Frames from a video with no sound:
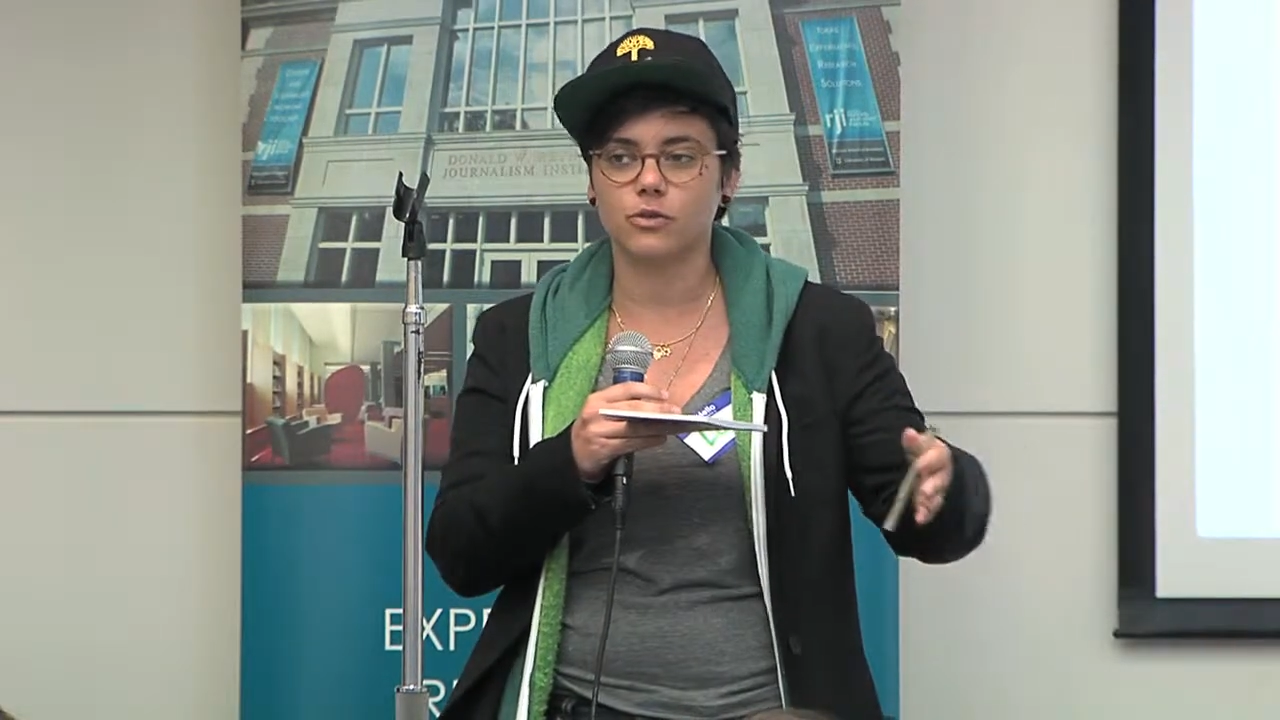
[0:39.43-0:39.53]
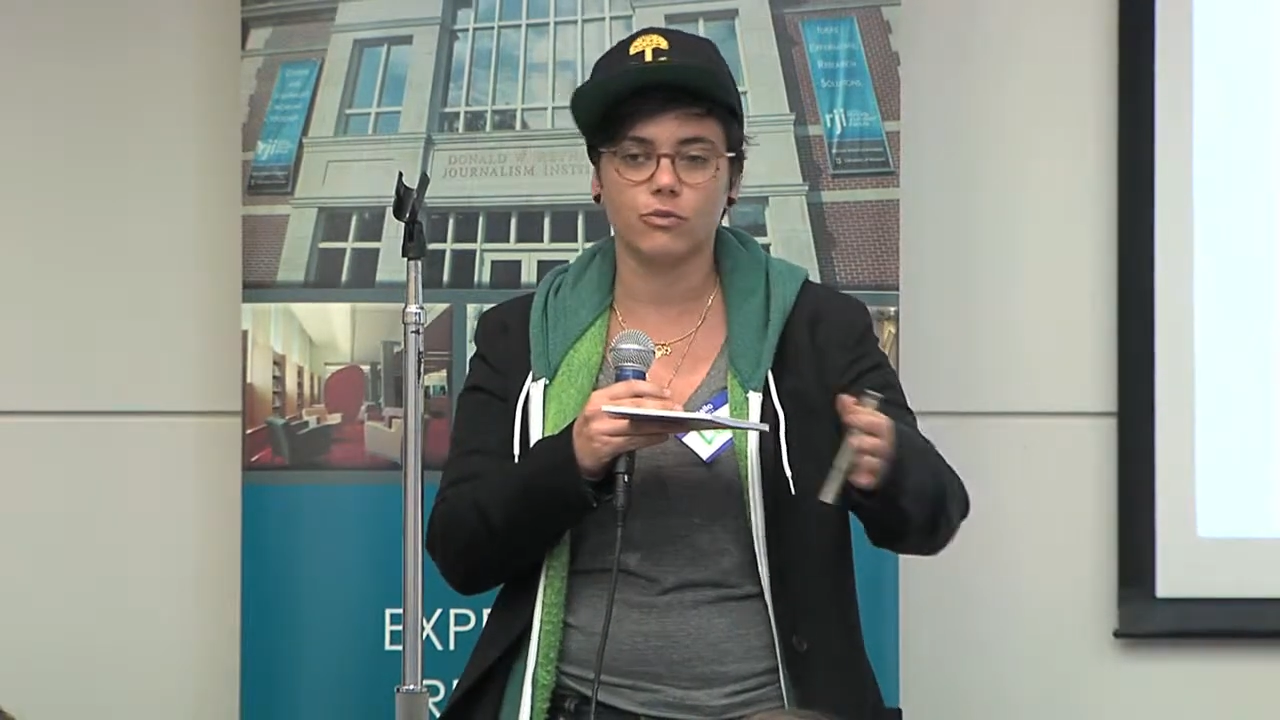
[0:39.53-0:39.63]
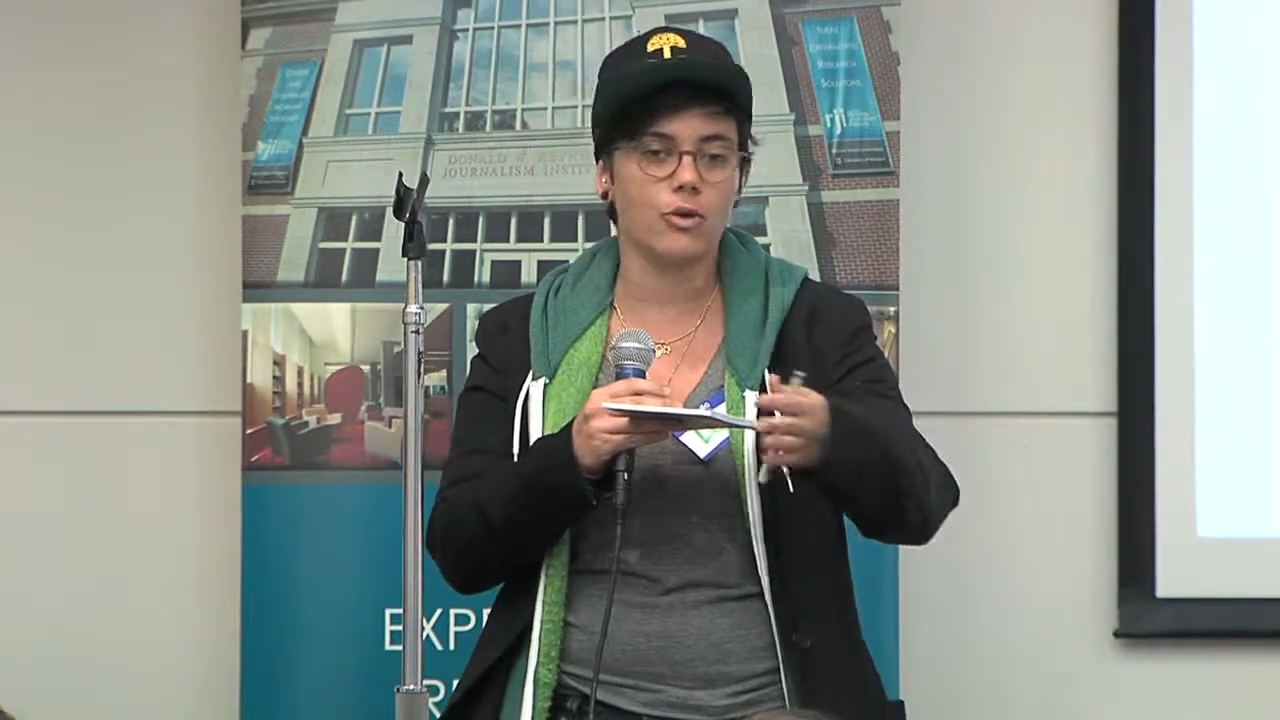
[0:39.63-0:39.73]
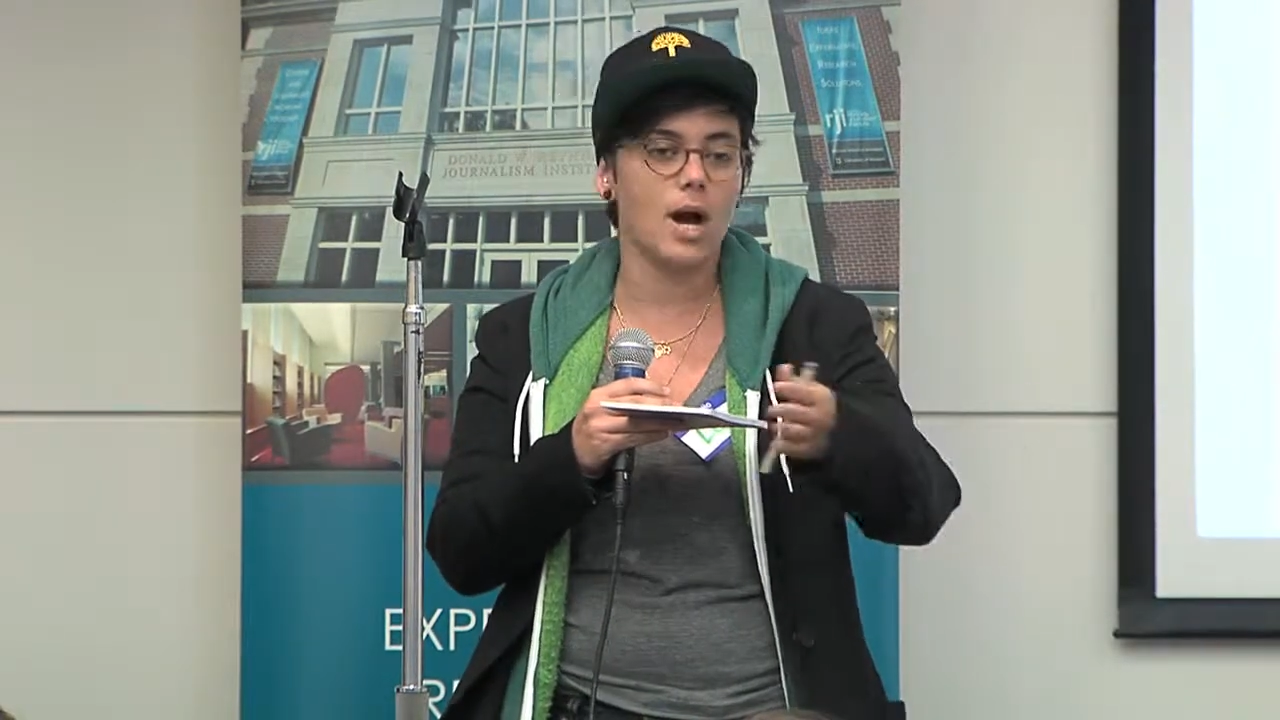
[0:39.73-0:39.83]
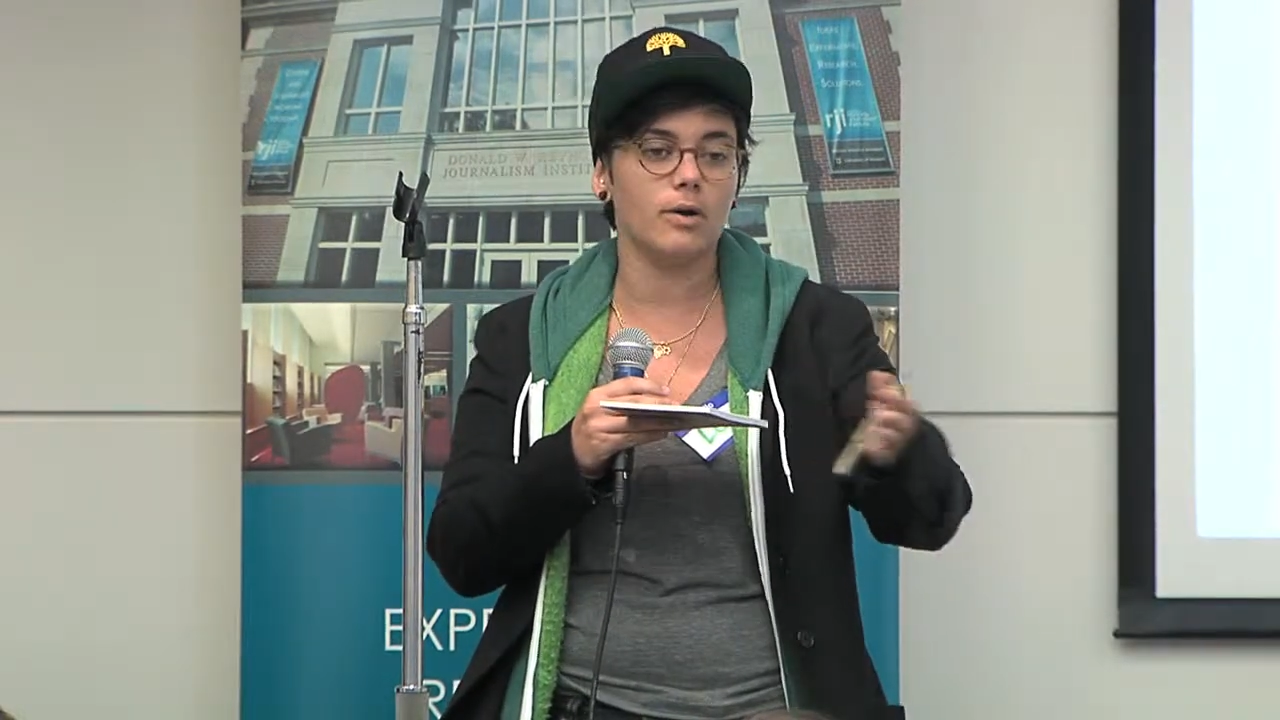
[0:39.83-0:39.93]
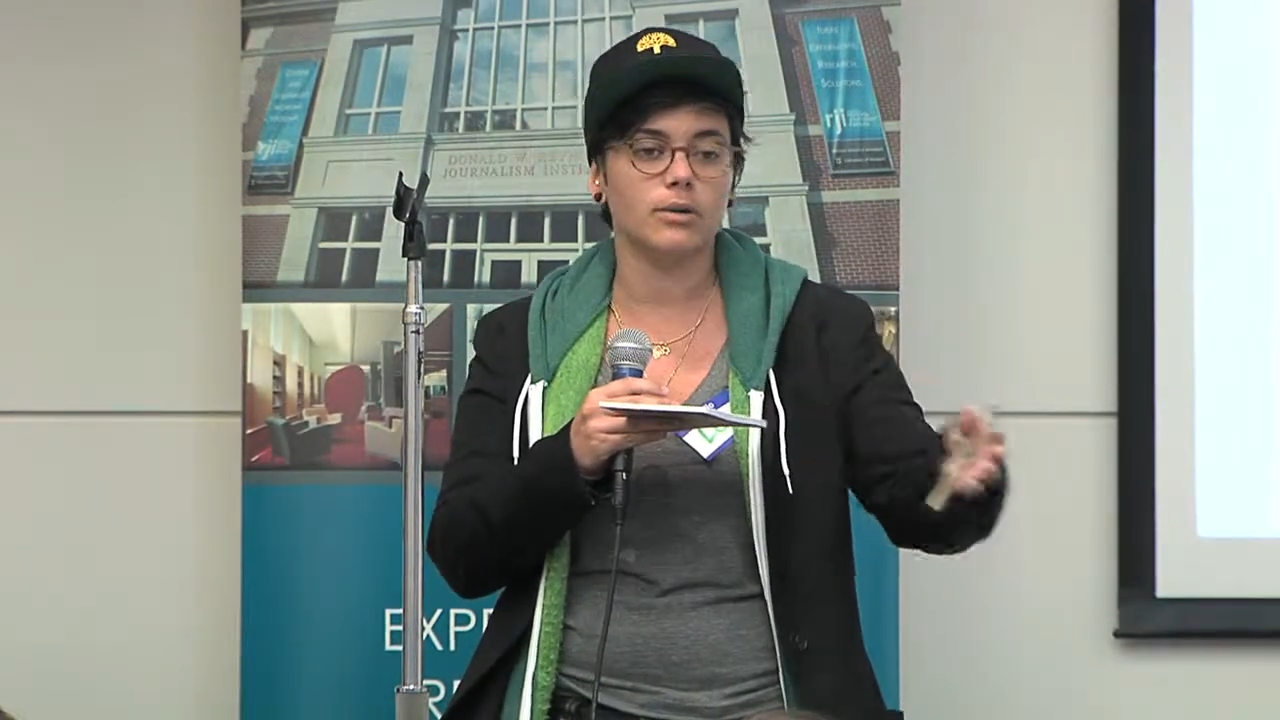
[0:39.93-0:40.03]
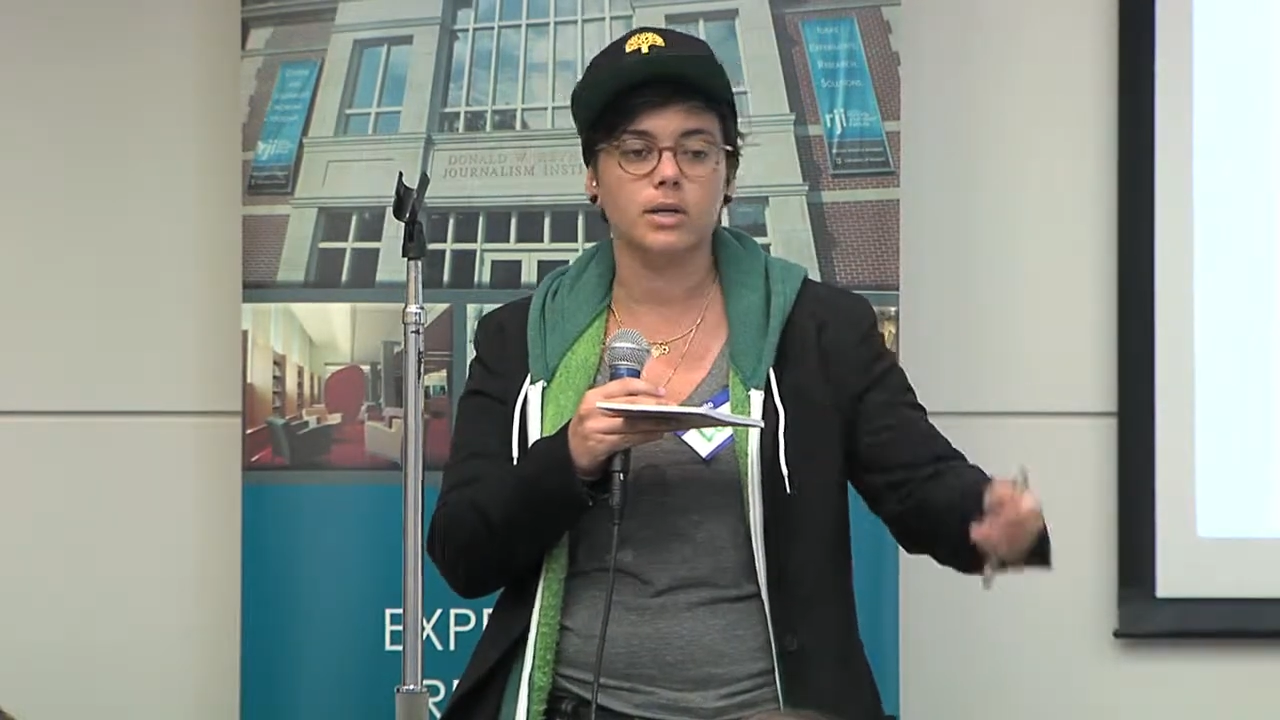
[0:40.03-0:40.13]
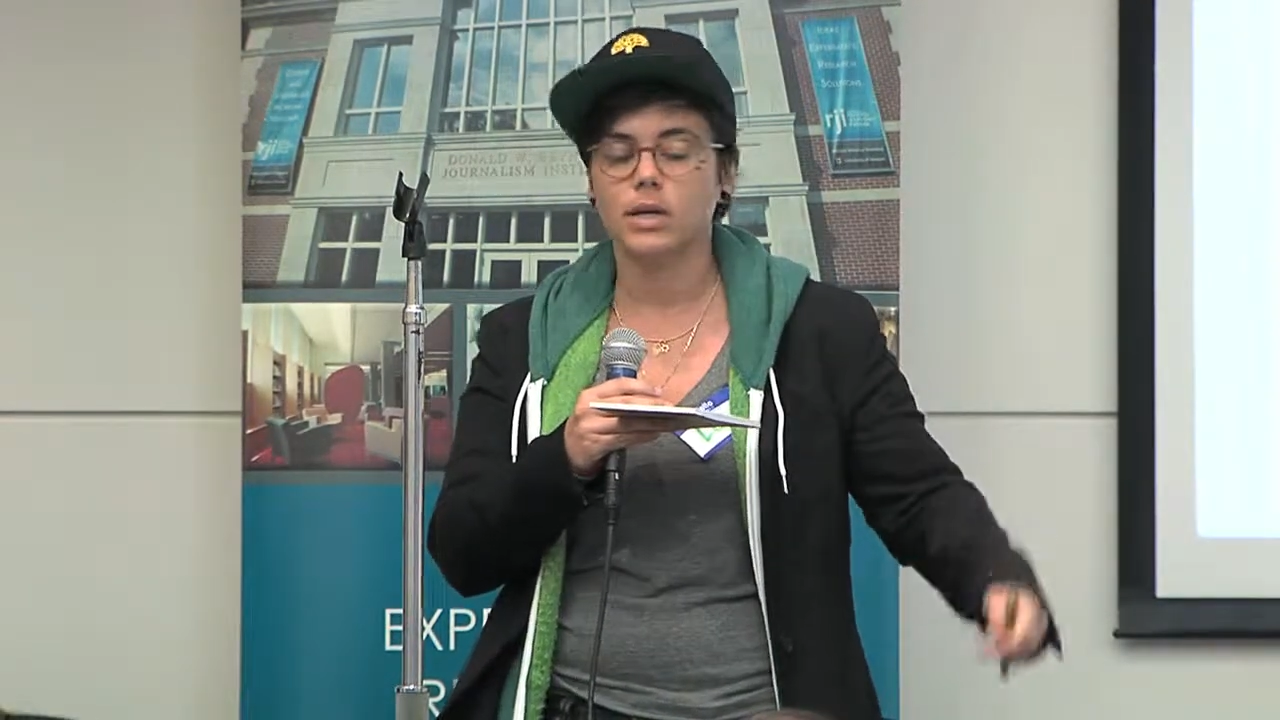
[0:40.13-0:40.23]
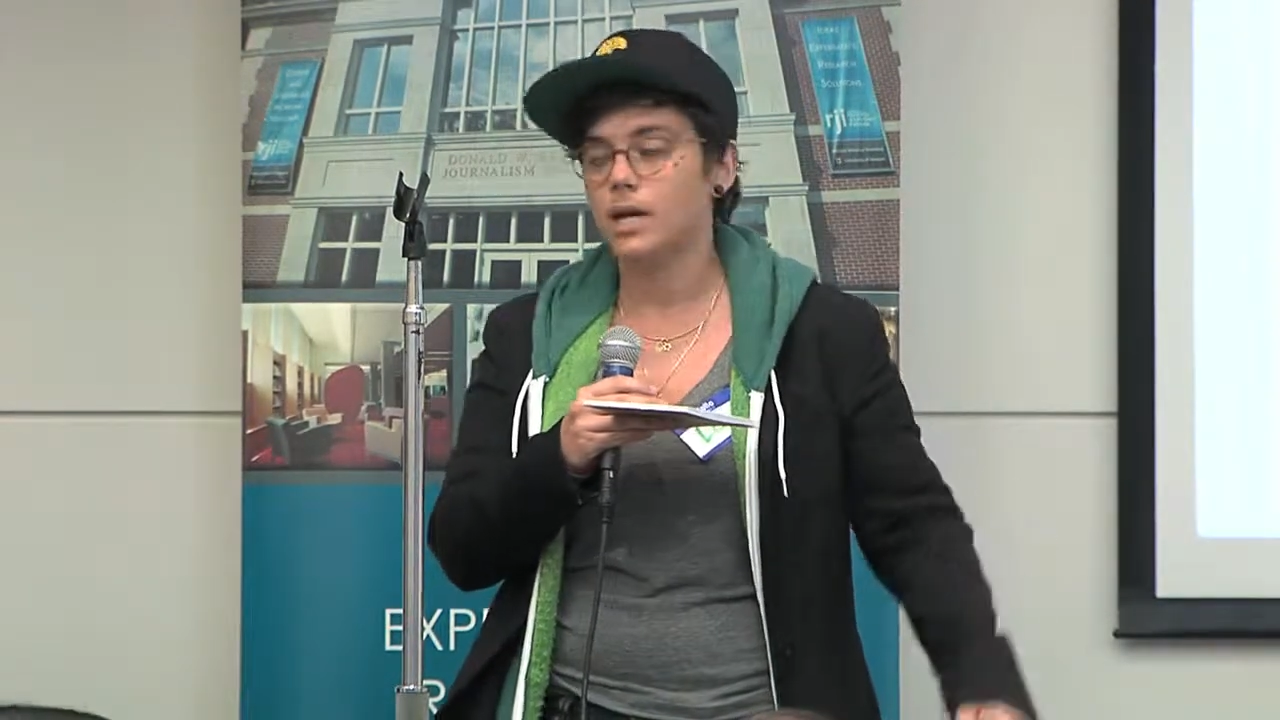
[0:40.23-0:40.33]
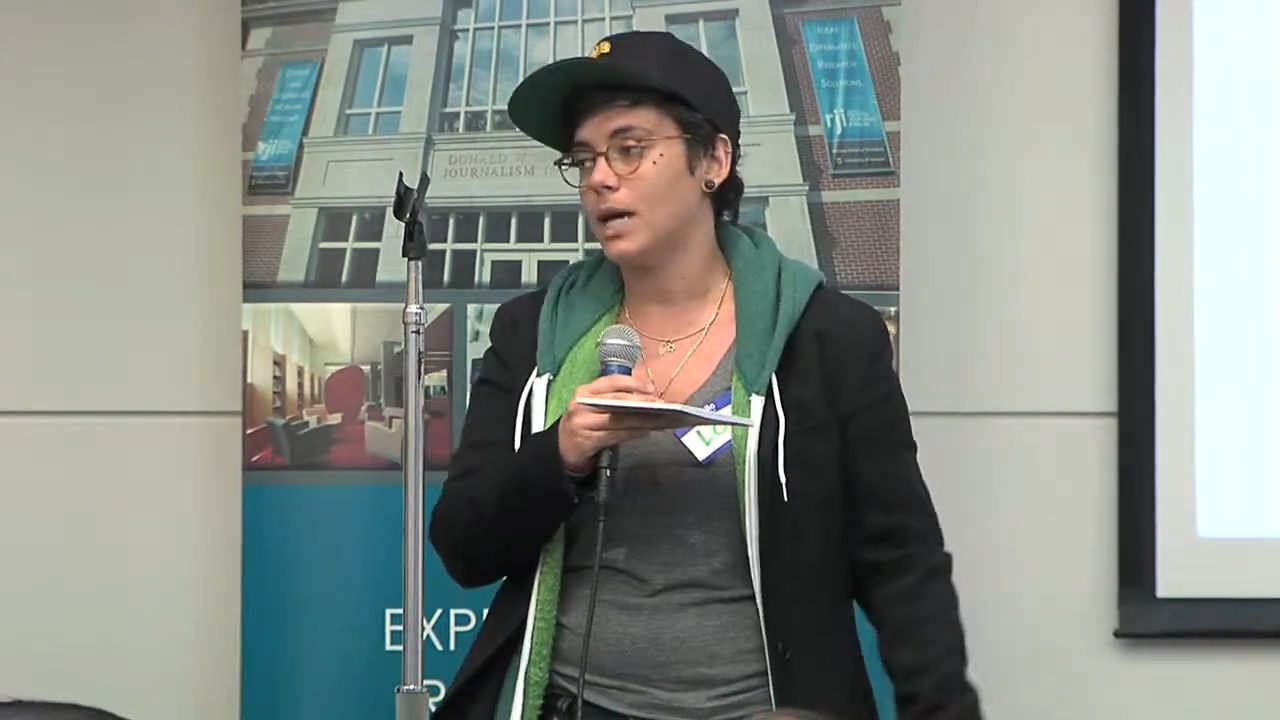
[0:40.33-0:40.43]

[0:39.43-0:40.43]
throughout,